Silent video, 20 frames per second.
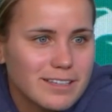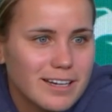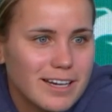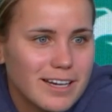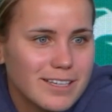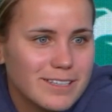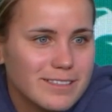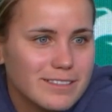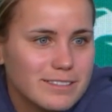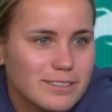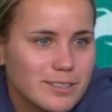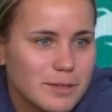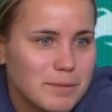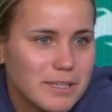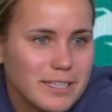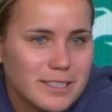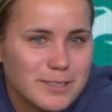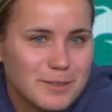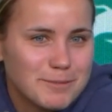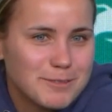I start
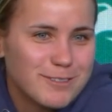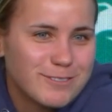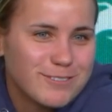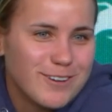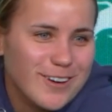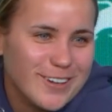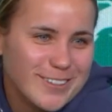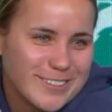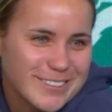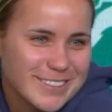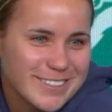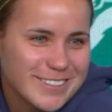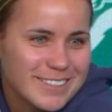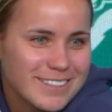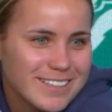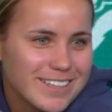making double faults,